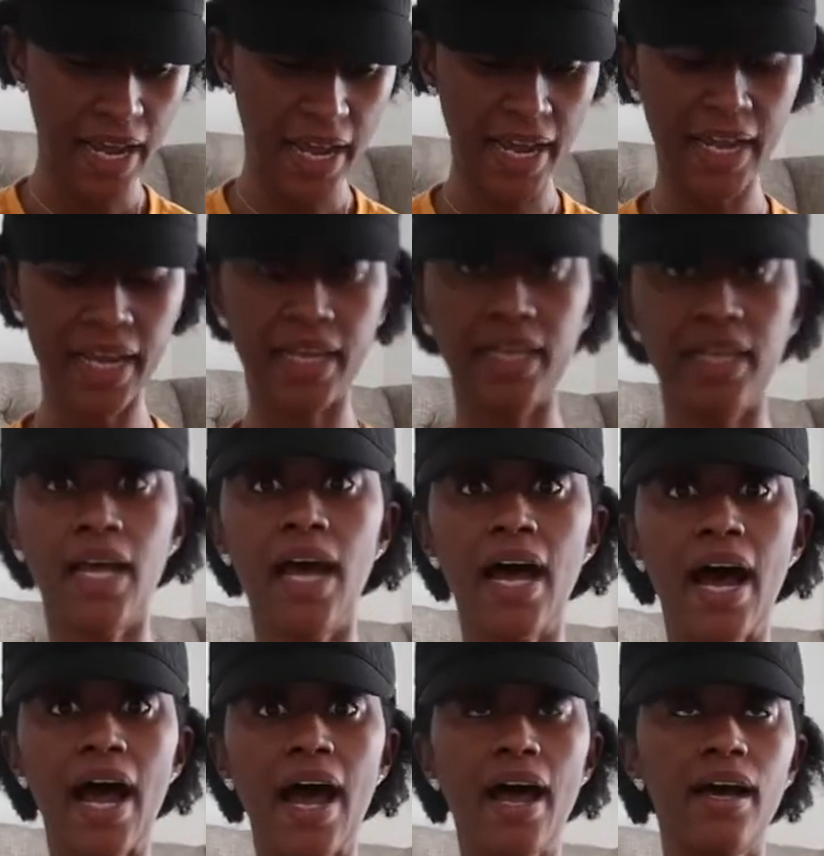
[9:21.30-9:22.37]
and
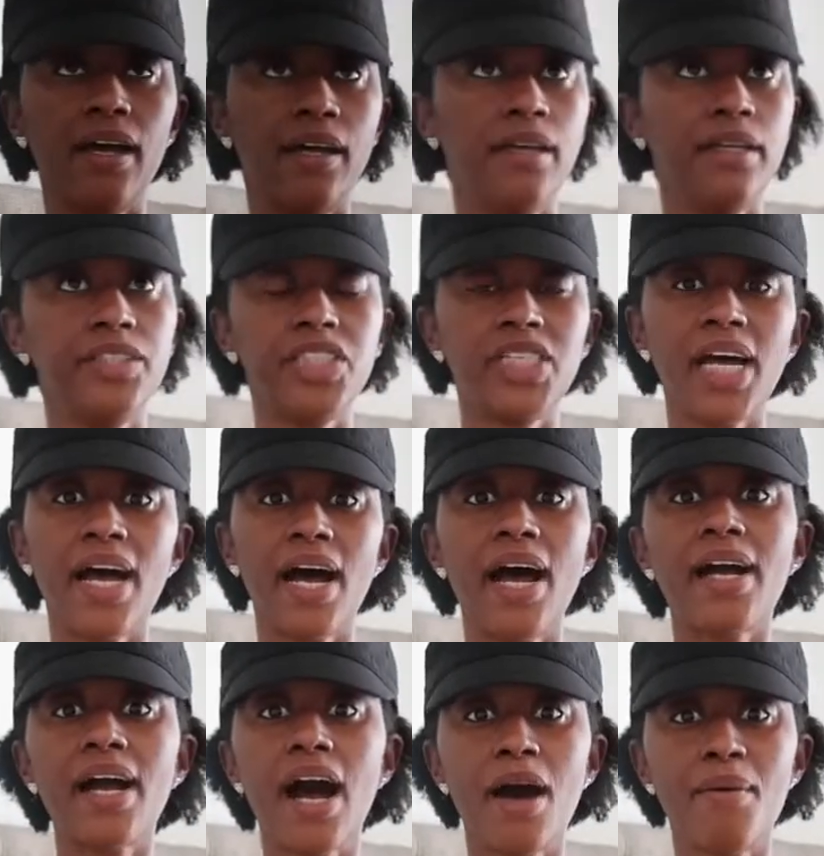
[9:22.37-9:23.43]
child,
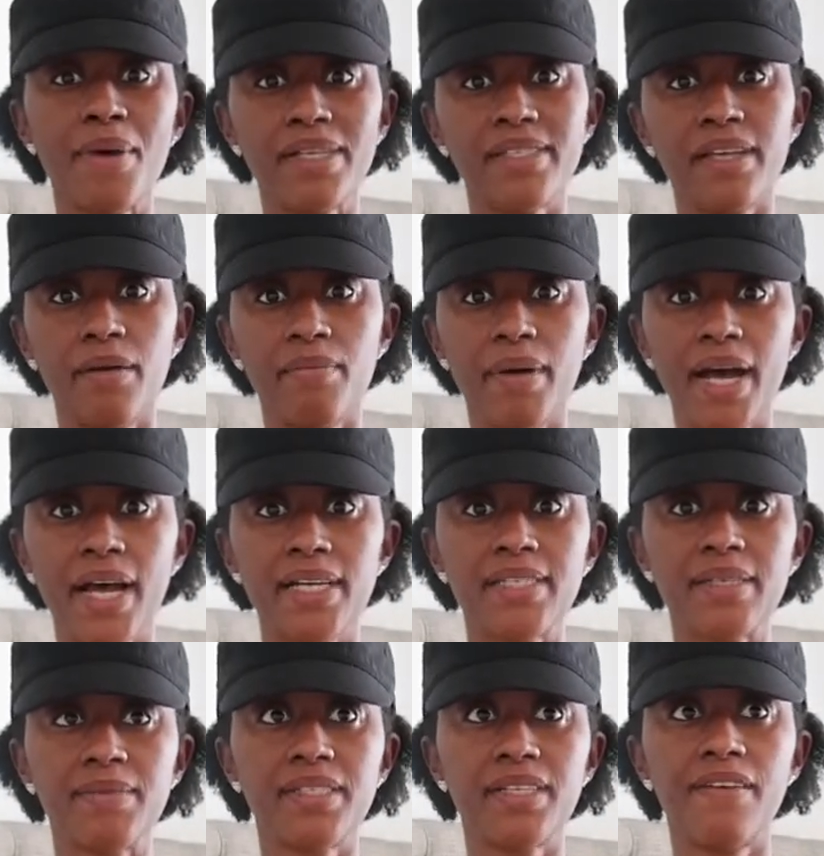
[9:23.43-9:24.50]
I call myself buying
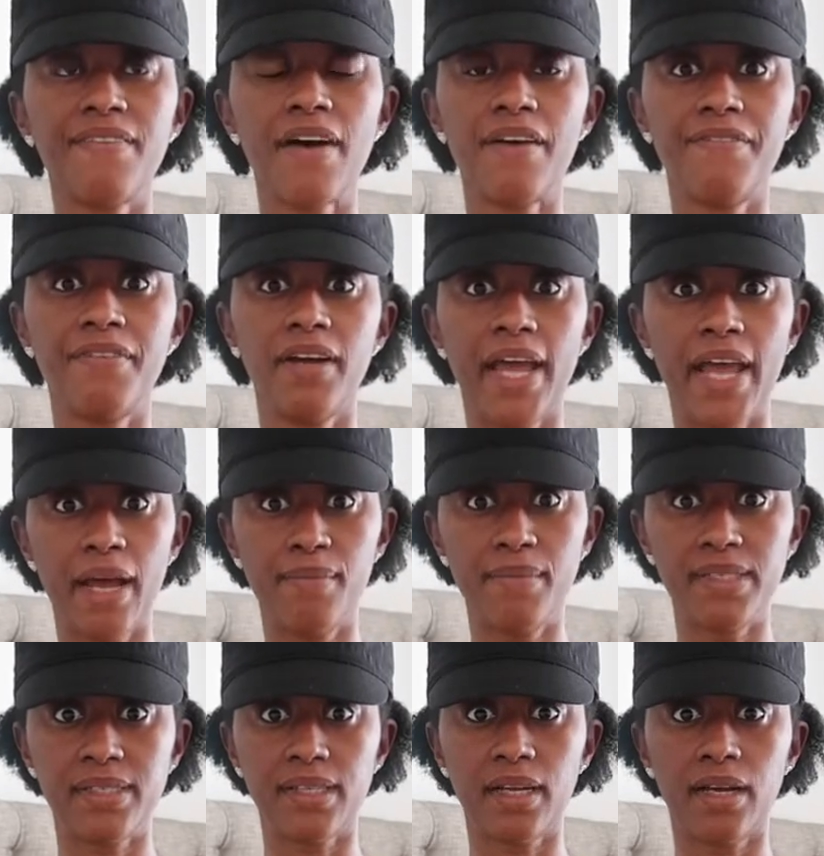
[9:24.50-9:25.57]
some stuff off of
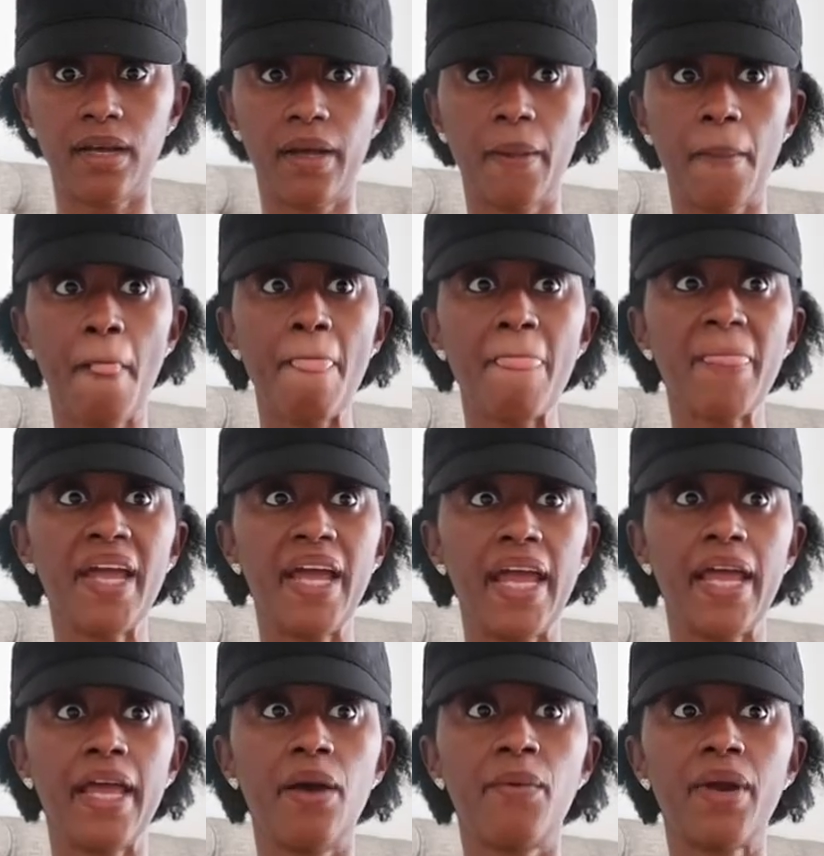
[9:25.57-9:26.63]
Amazon.
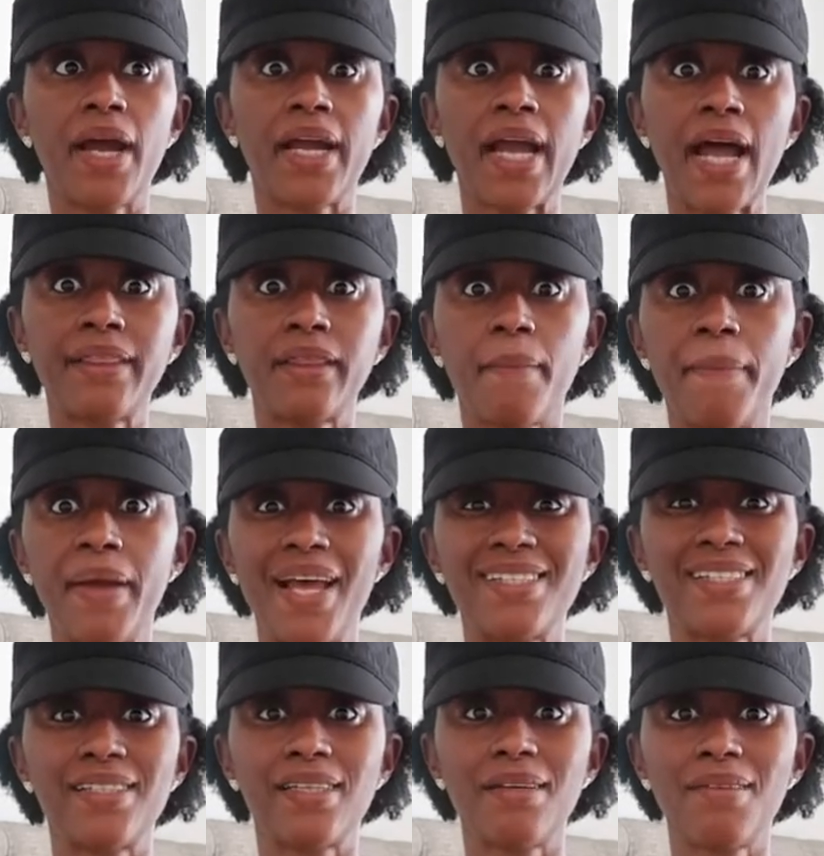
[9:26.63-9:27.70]
And when I got the
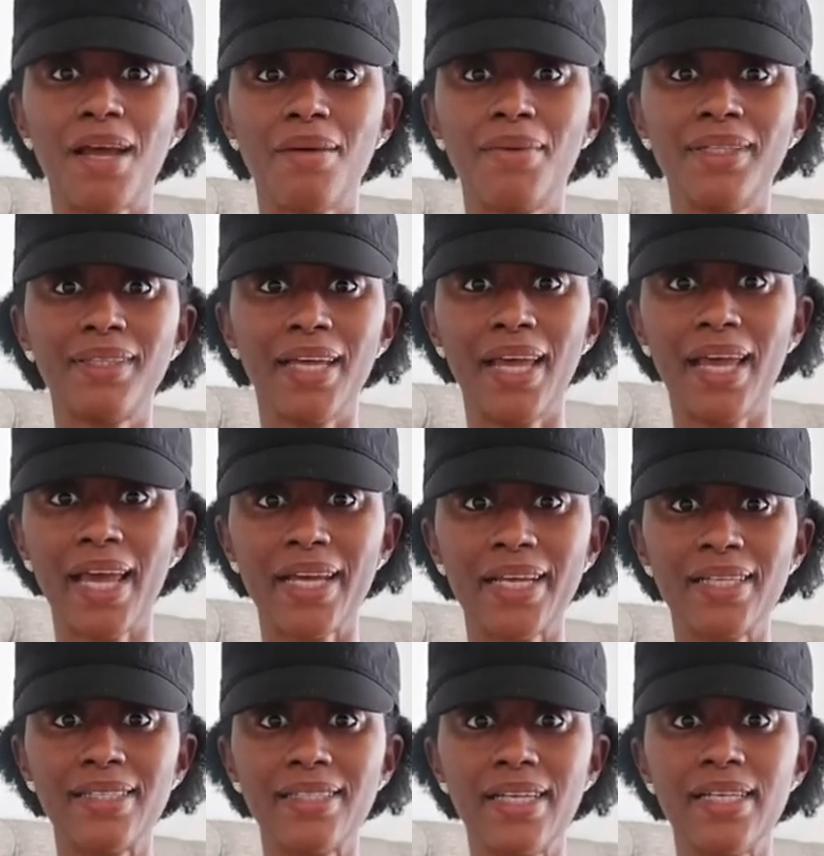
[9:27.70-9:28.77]
baskets, I'm like, what the heck
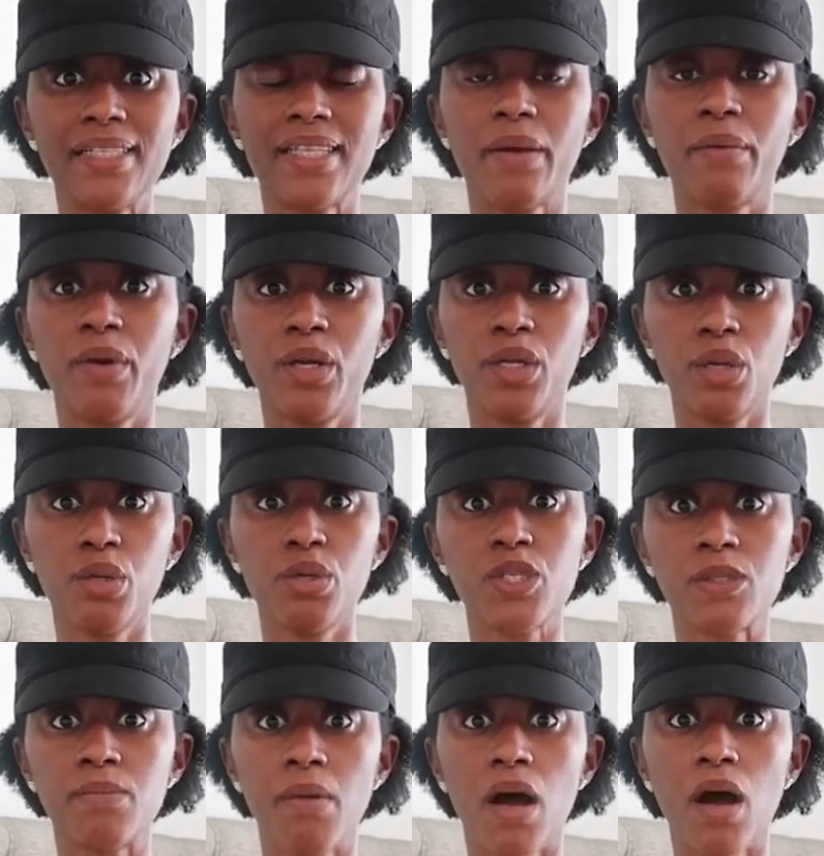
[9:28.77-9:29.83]
is this? They were a little
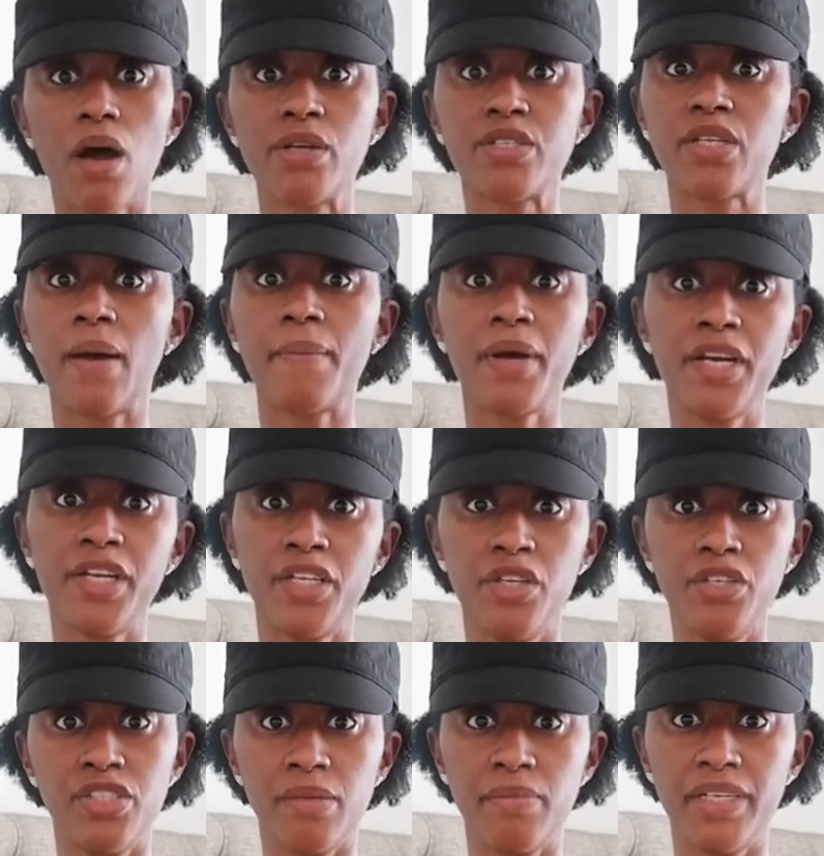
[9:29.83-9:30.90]
small, so I'm gonna
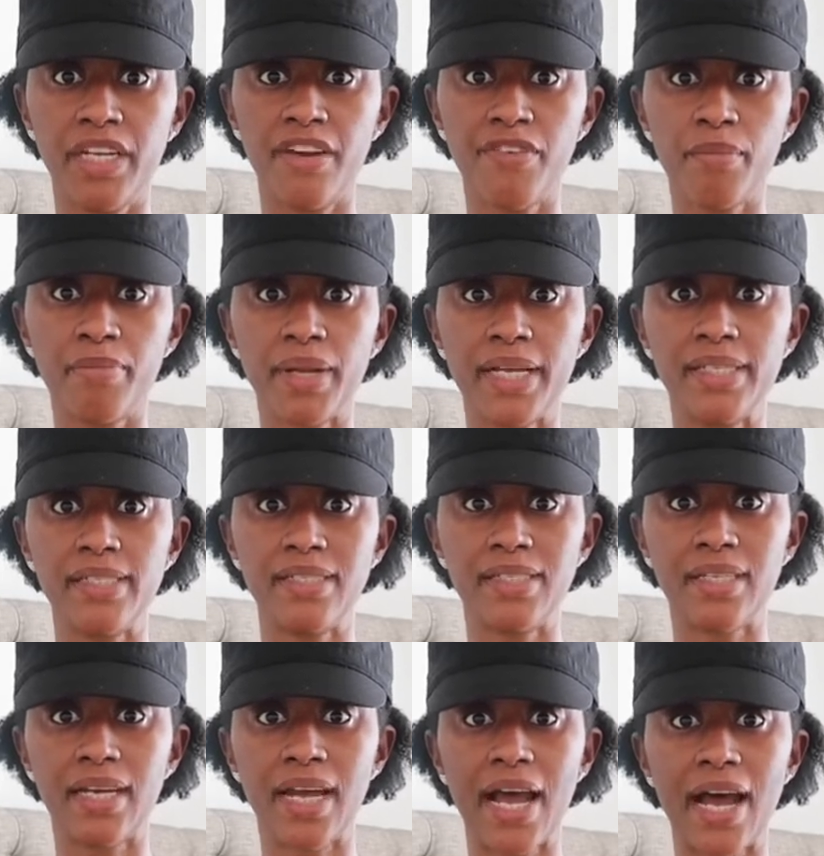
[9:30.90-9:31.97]
use them in different places
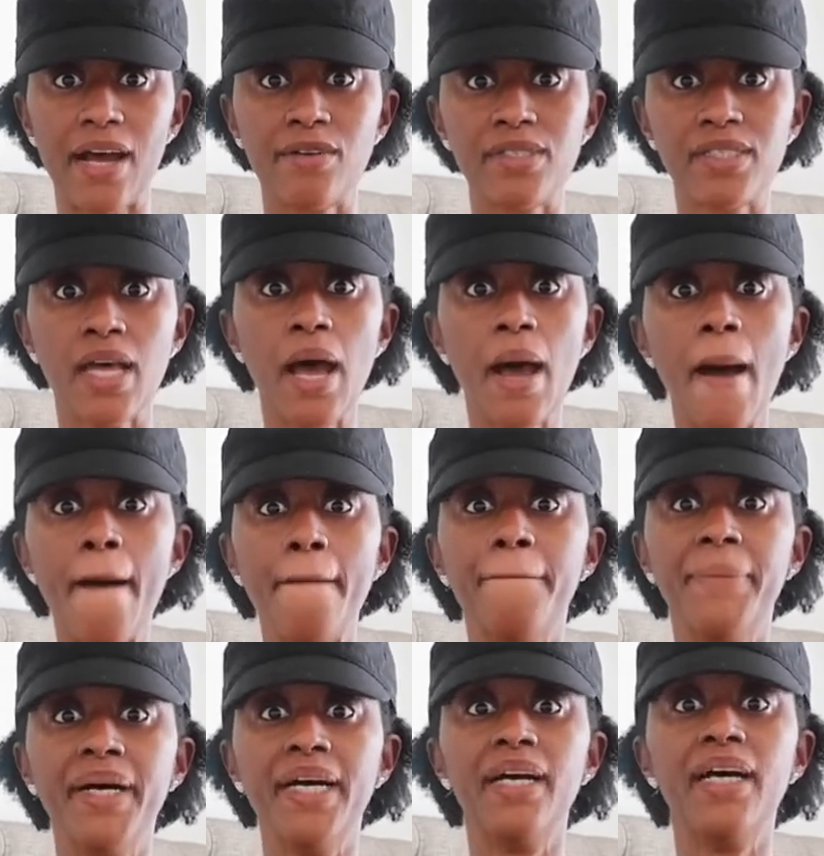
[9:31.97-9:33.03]
in the house.
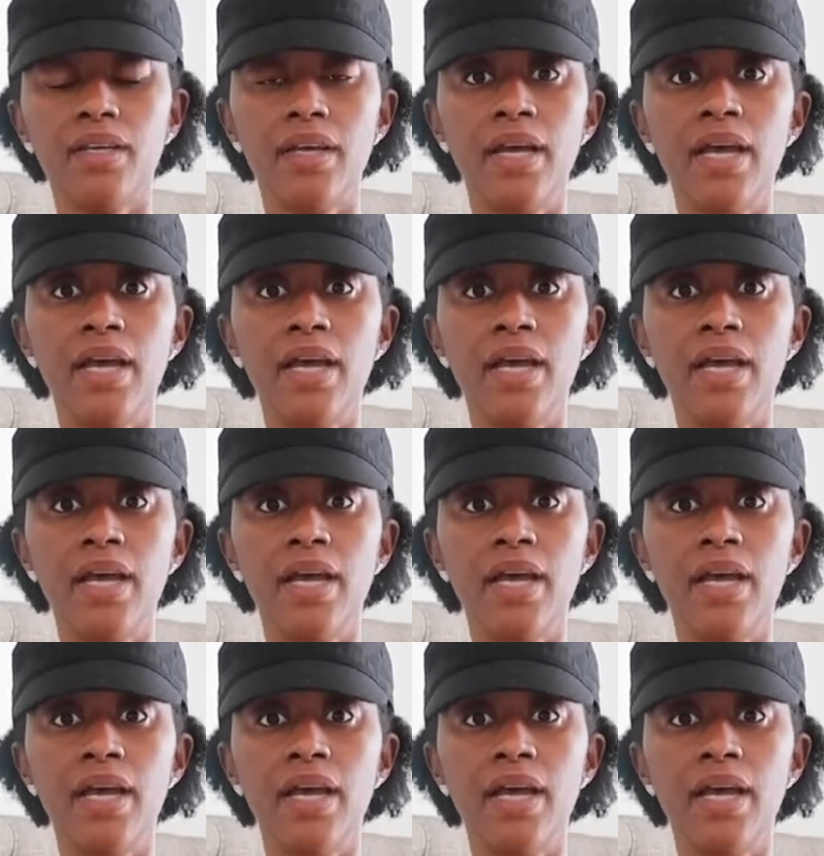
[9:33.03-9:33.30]
But